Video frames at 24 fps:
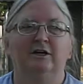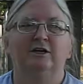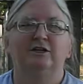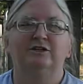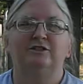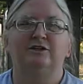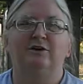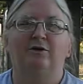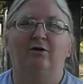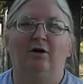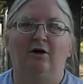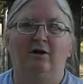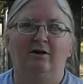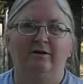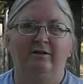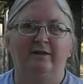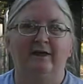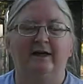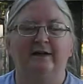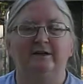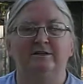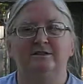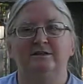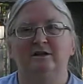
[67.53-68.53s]
So all of
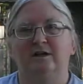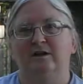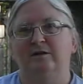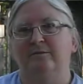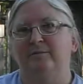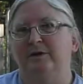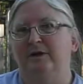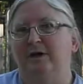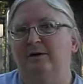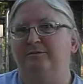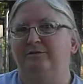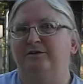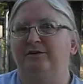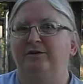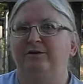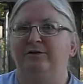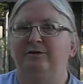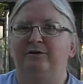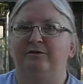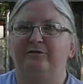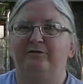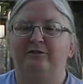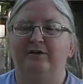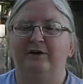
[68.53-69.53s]
that is going to be up to you
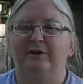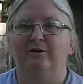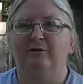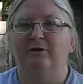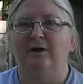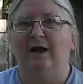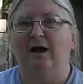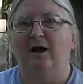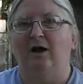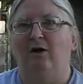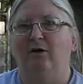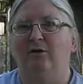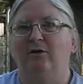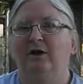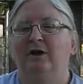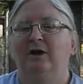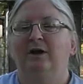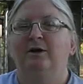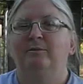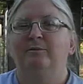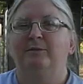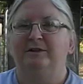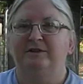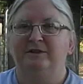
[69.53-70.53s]
to figure out.
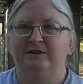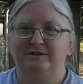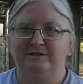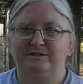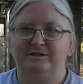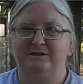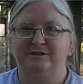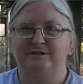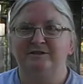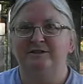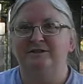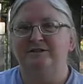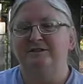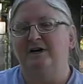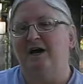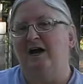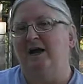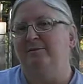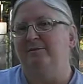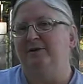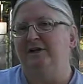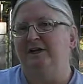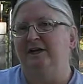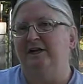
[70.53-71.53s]
But this is the
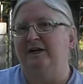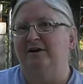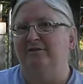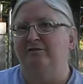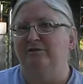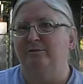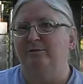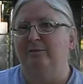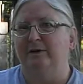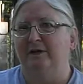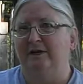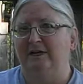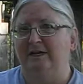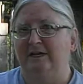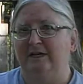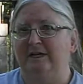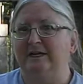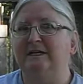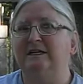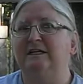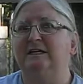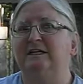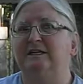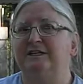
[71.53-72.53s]
time to get everybody
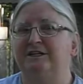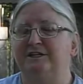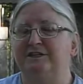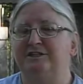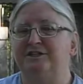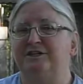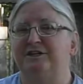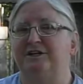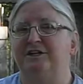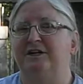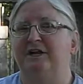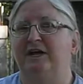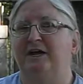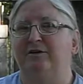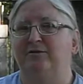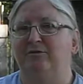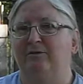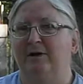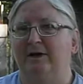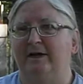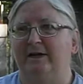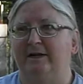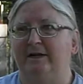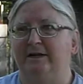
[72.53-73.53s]
in condition and
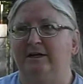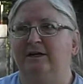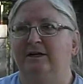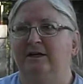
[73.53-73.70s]
ready.